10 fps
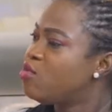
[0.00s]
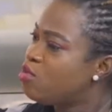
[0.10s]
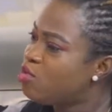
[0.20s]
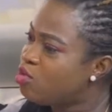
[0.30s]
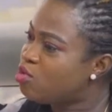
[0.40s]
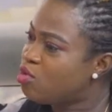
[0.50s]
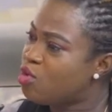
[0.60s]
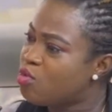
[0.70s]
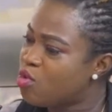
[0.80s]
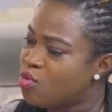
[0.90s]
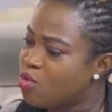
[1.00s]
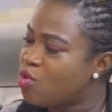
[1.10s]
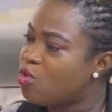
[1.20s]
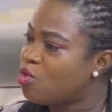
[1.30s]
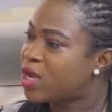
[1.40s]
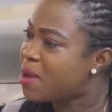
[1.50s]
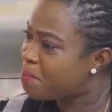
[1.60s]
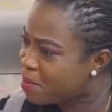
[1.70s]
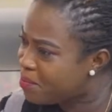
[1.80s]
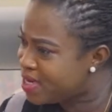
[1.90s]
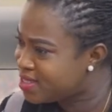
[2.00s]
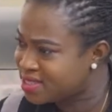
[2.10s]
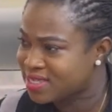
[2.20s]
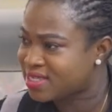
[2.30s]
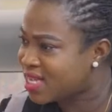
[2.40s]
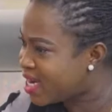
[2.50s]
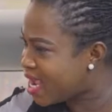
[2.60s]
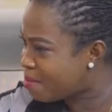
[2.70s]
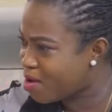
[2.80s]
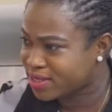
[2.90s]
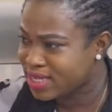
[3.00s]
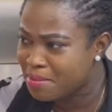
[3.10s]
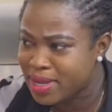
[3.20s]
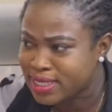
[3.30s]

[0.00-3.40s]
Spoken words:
wo capabilities and sana ya ma assignment